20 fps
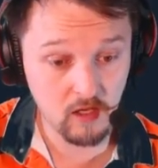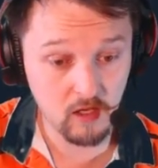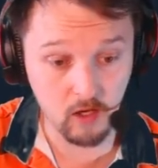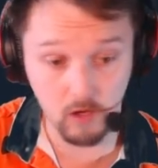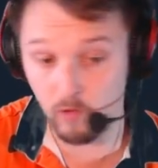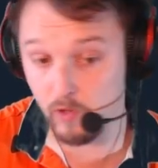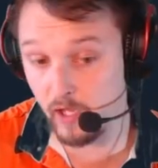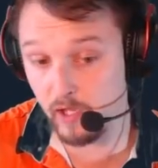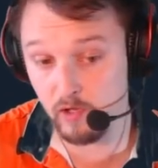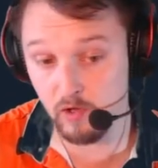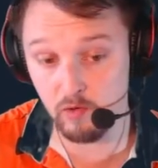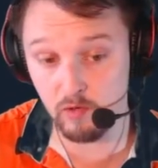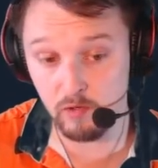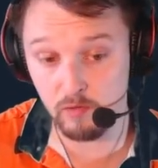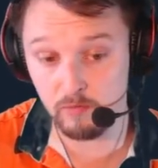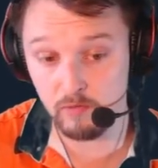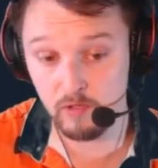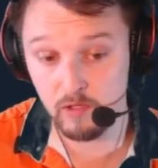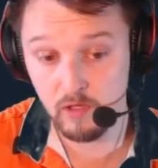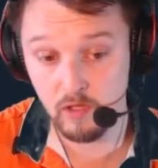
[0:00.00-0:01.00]
Okay,
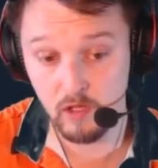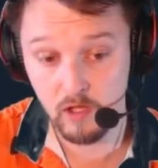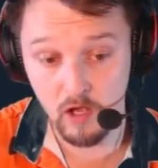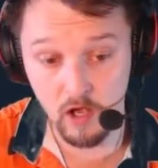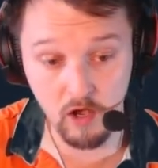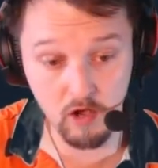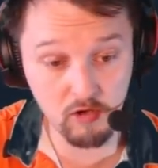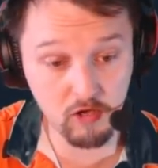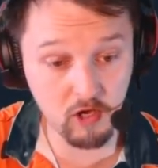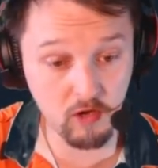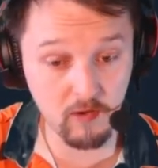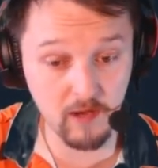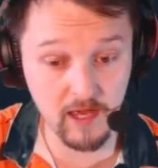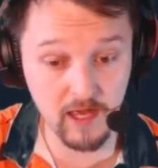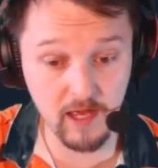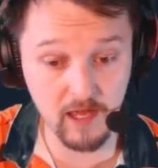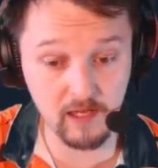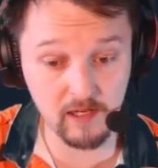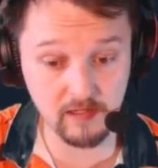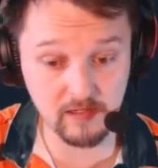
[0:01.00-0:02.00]
cool. I'll go
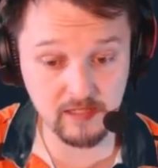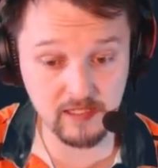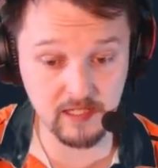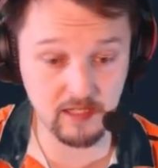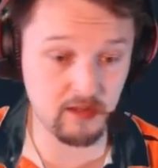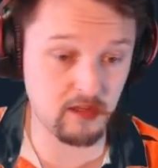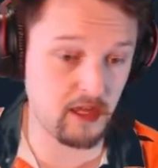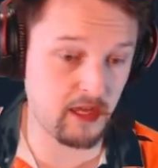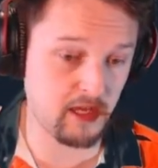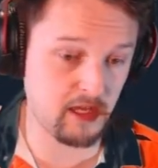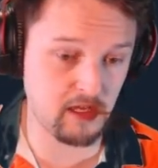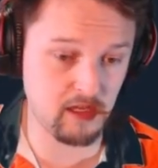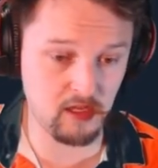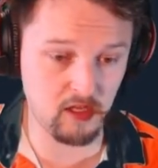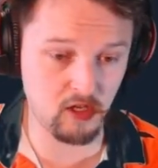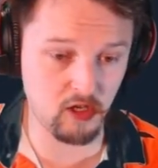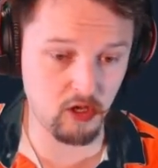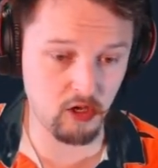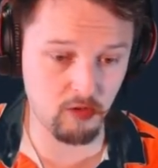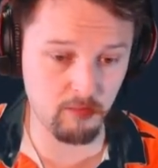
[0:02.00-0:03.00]
ahead and send my
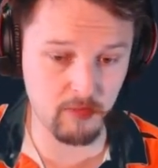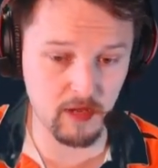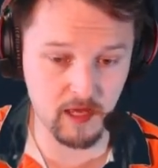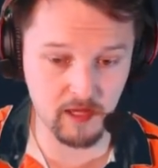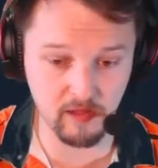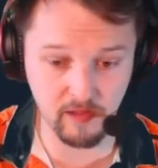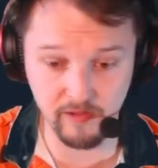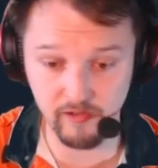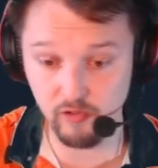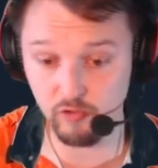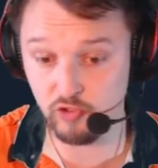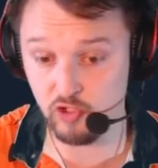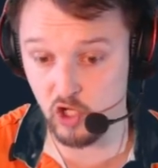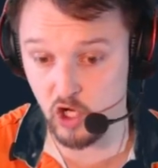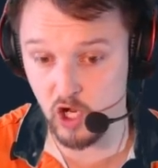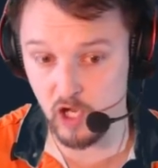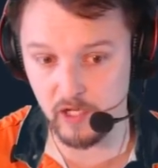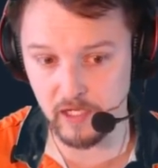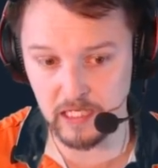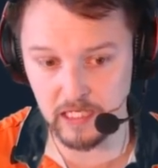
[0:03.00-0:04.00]
Little
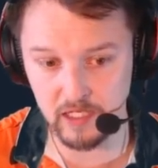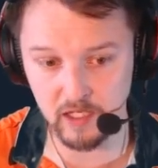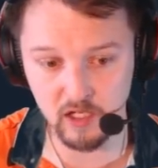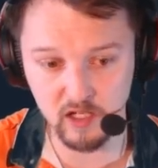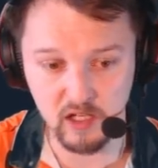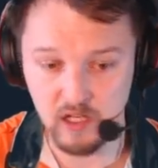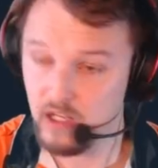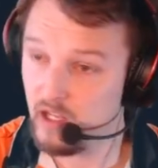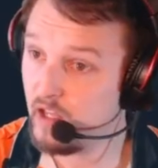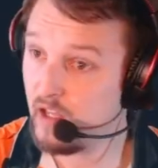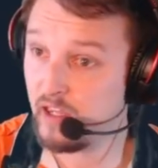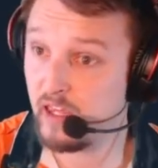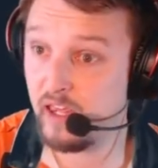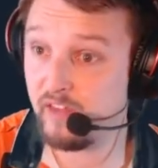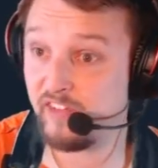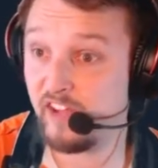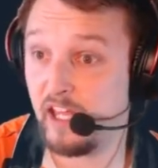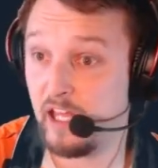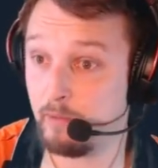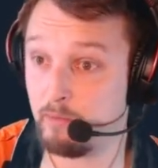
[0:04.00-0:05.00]
John here,
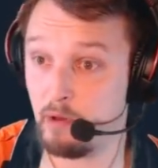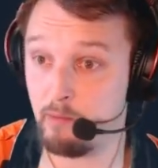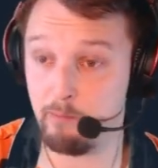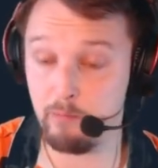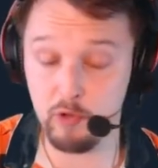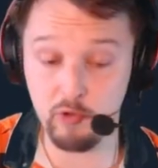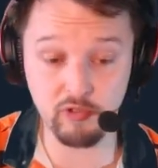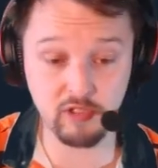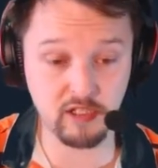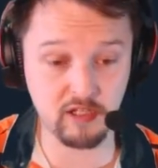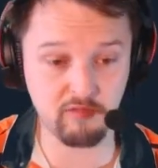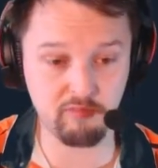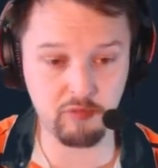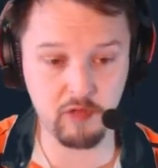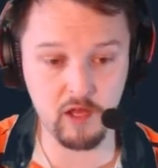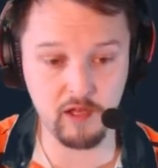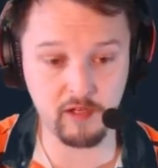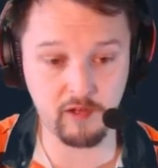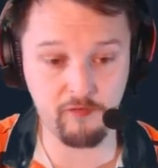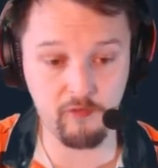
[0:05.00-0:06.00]
giving him a boost of
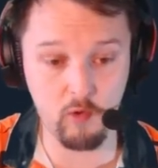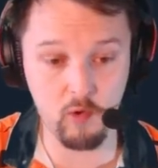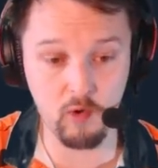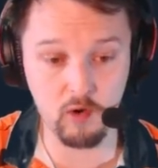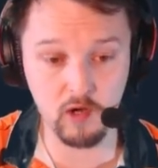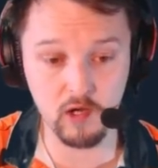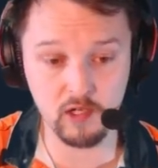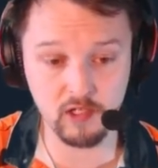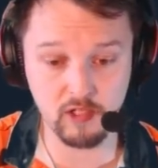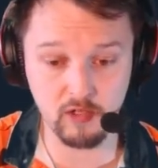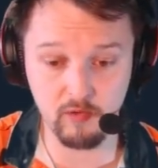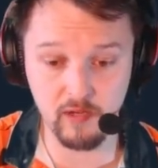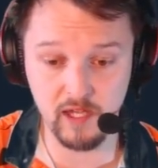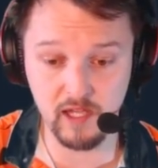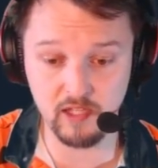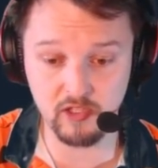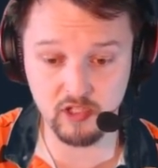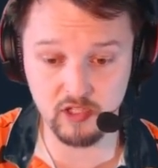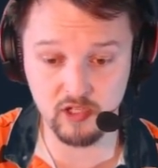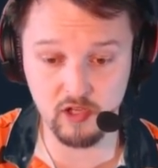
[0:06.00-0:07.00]
+4 so he
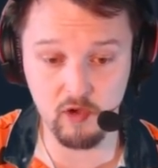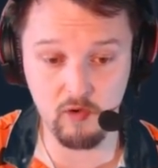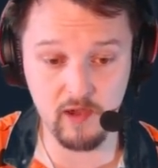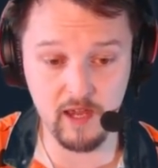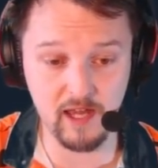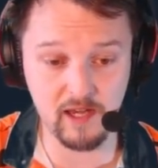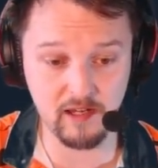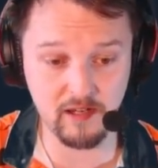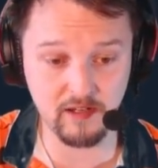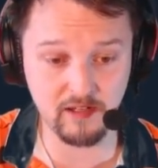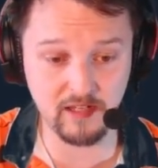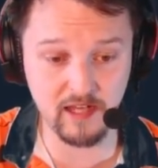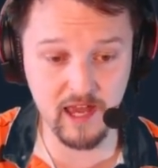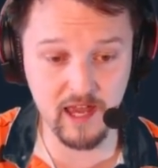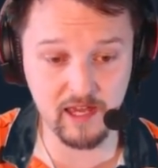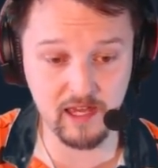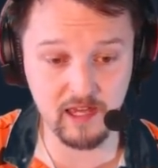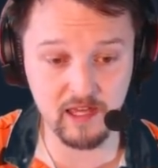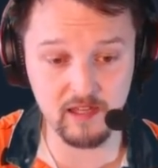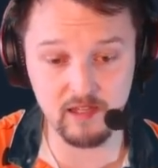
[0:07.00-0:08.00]
can just go ahead and
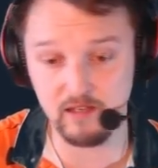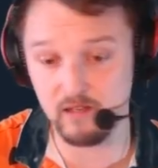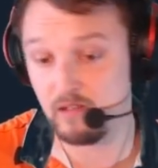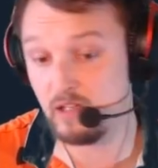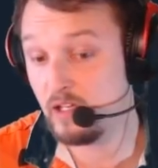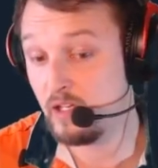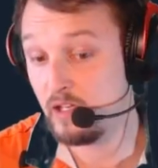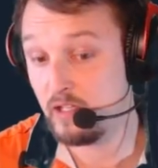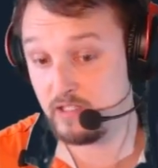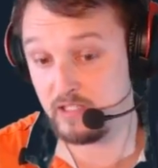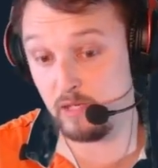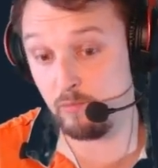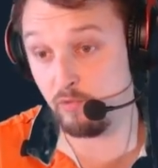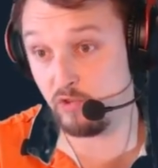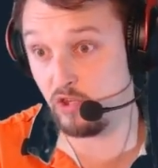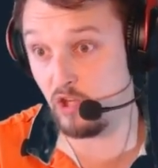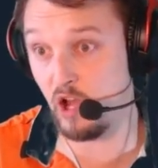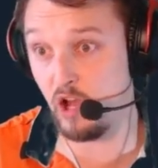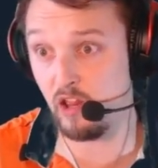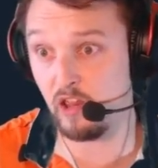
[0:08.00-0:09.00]
attack in. Same
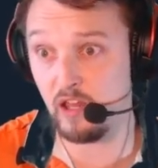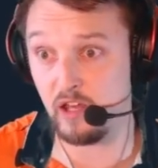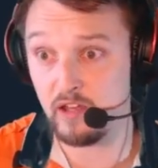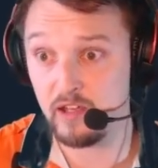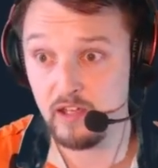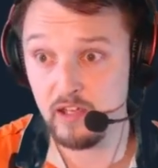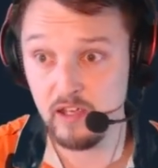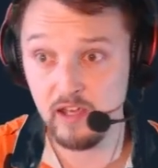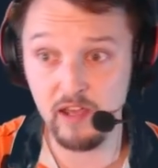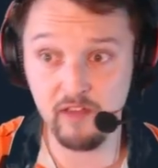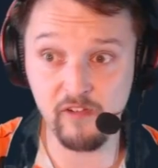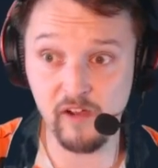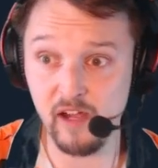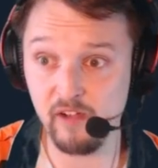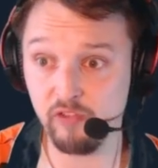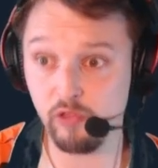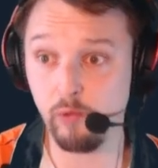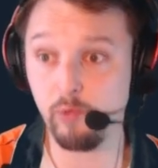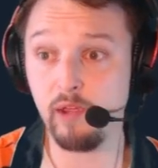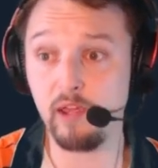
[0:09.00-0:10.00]
with Nala. If I
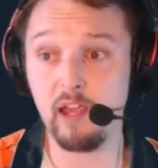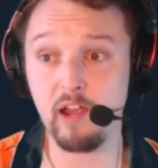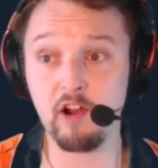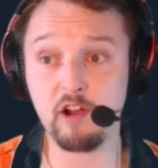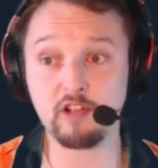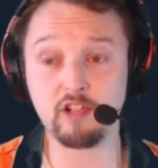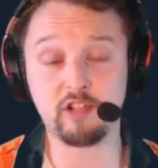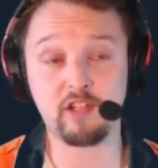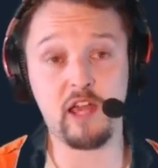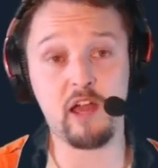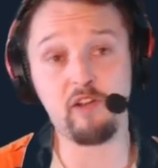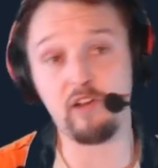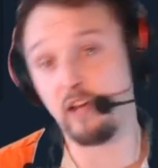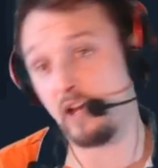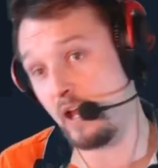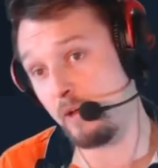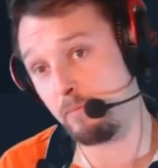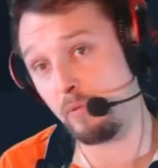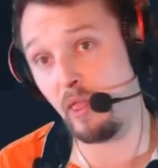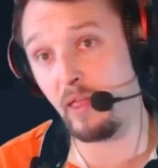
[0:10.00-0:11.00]
have 3 characters out
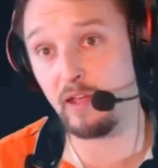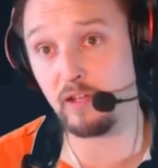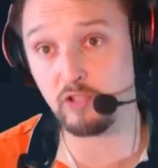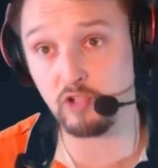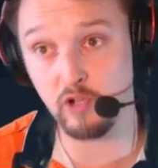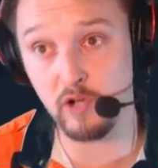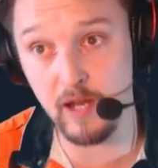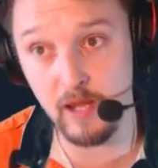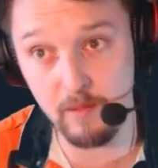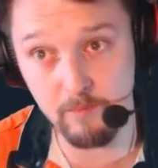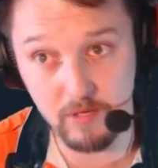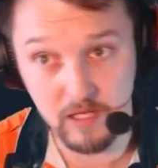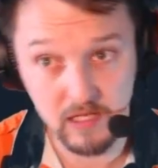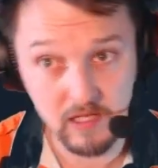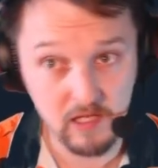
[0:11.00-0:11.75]
and I play a Tramp,